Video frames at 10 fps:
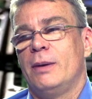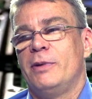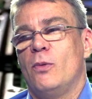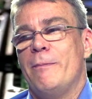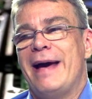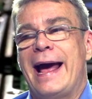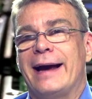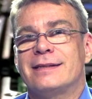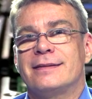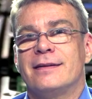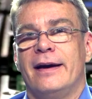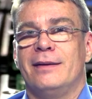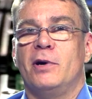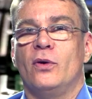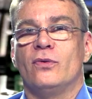about Macs and
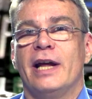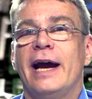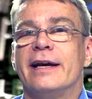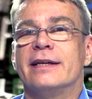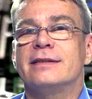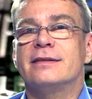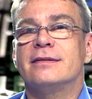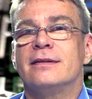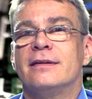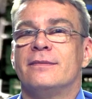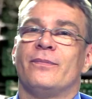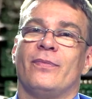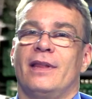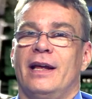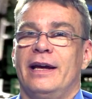about Linux,
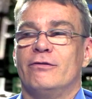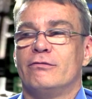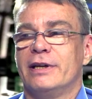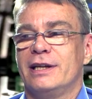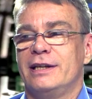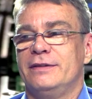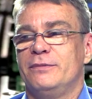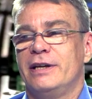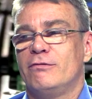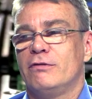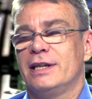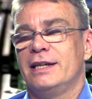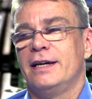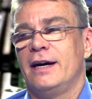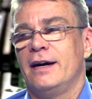it
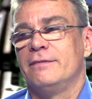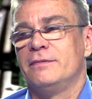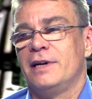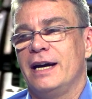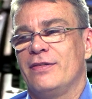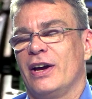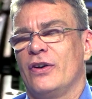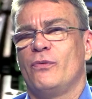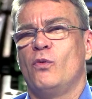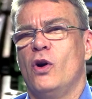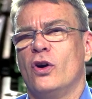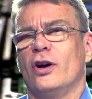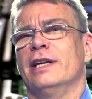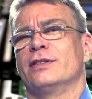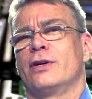really, I think, will
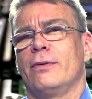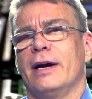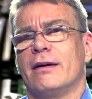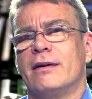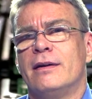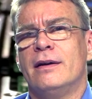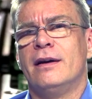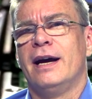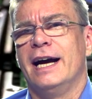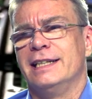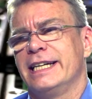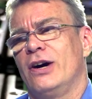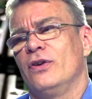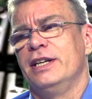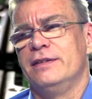hurt his career
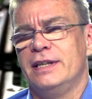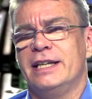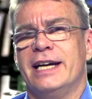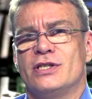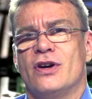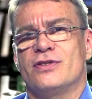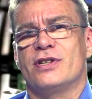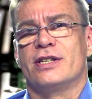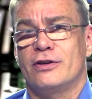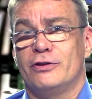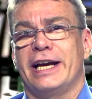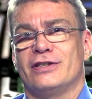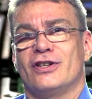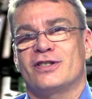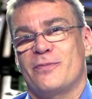until he gets on Cisco,
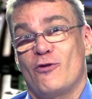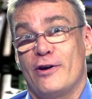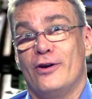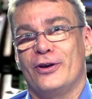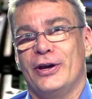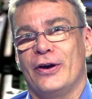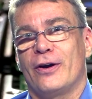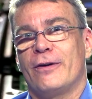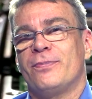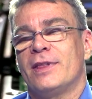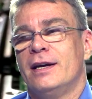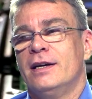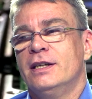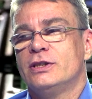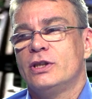gets on some real gear.
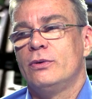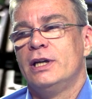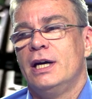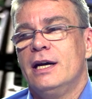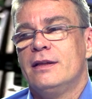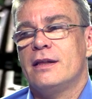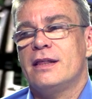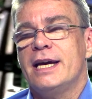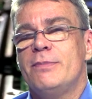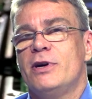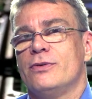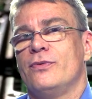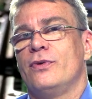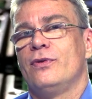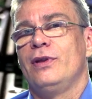So the thing
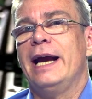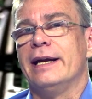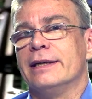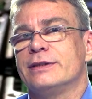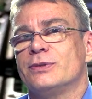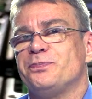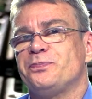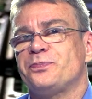about Linux